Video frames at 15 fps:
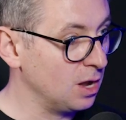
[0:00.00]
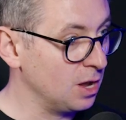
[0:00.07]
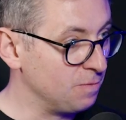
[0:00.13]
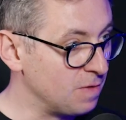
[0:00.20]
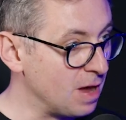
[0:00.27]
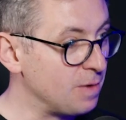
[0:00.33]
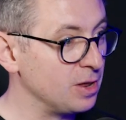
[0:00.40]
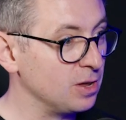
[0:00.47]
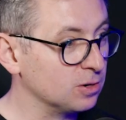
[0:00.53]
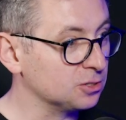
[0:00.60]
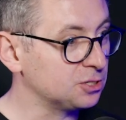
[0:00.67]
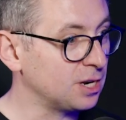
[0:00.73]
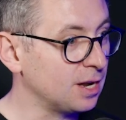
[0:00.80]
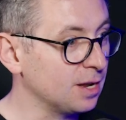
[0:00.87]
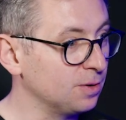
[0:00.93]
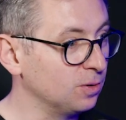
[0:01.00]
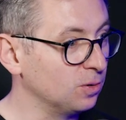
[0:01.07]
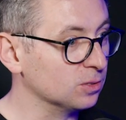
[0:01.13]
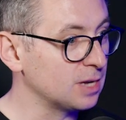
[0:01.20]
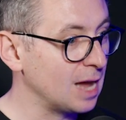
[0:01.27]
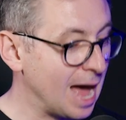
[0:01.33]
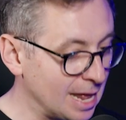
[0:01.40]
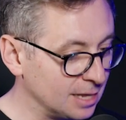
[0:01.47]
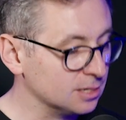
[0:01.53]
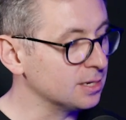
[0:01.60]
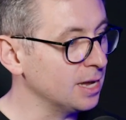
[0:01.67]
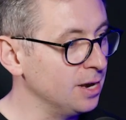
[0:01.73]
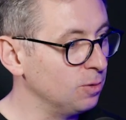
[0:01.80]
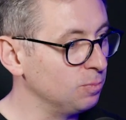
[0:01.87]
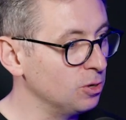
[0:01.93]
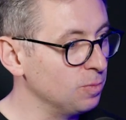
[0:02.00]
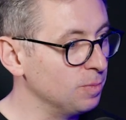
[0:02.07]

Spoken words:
a very young child and setting up